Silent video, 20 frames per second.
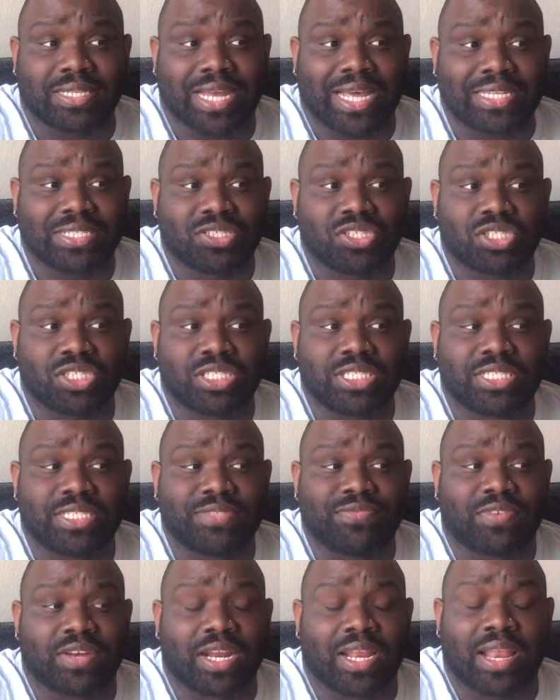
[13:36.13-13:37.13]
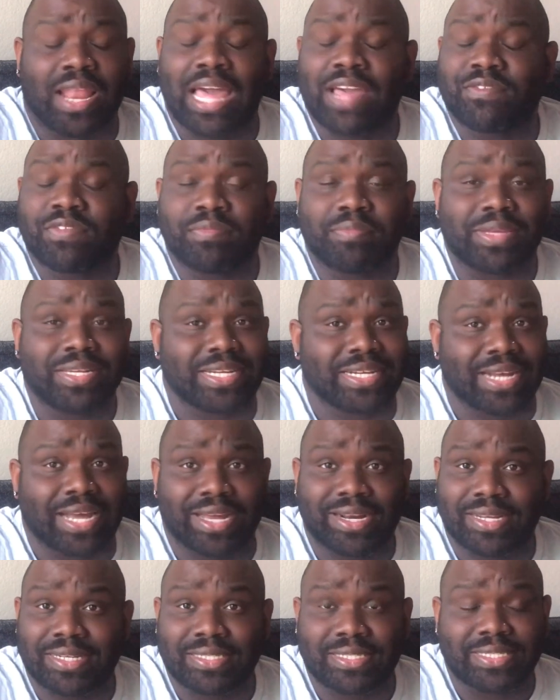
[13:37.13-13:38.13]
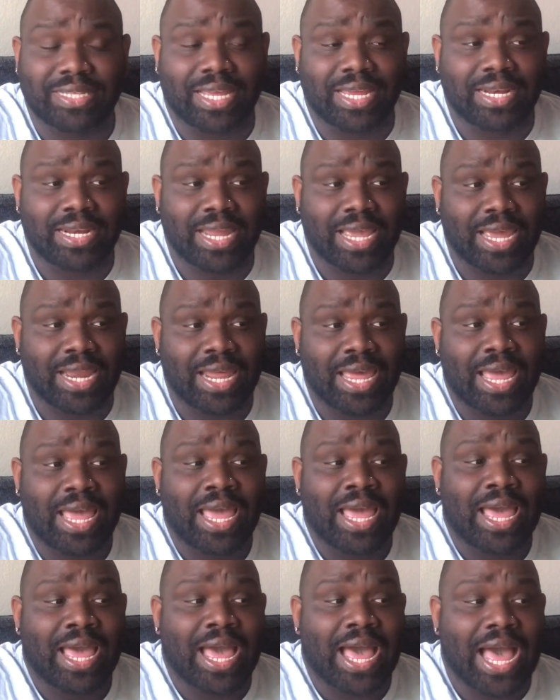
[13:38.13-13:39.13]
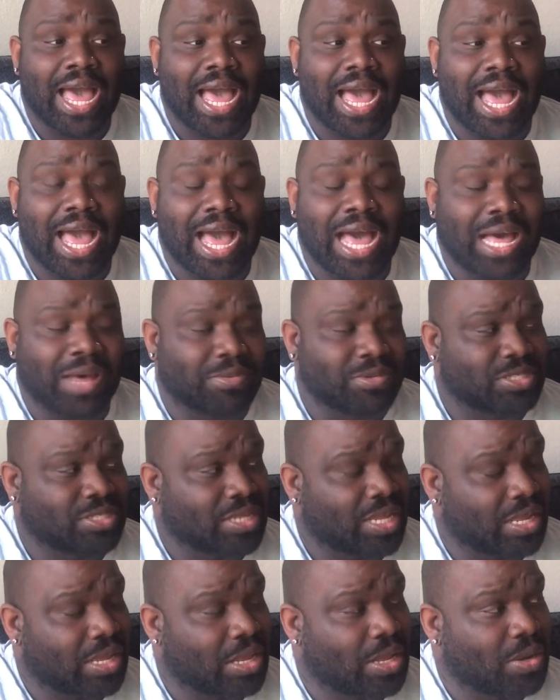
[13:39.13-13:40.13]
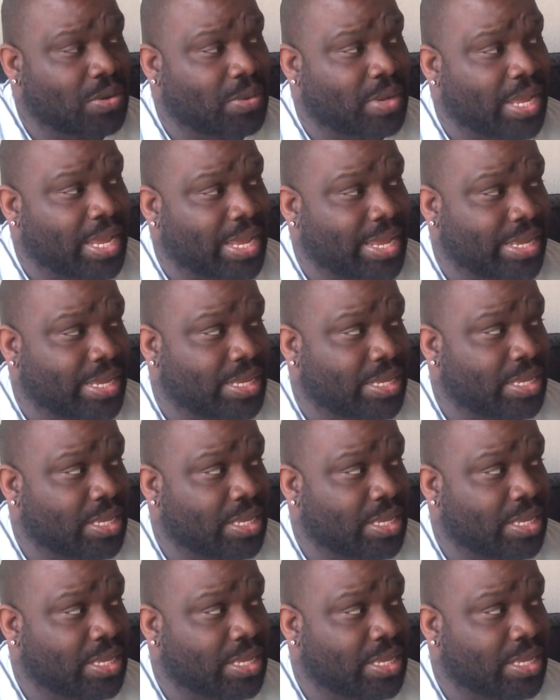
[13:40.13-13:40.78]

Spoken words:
I just, for the life of me, did not understand that. I was just like, okay.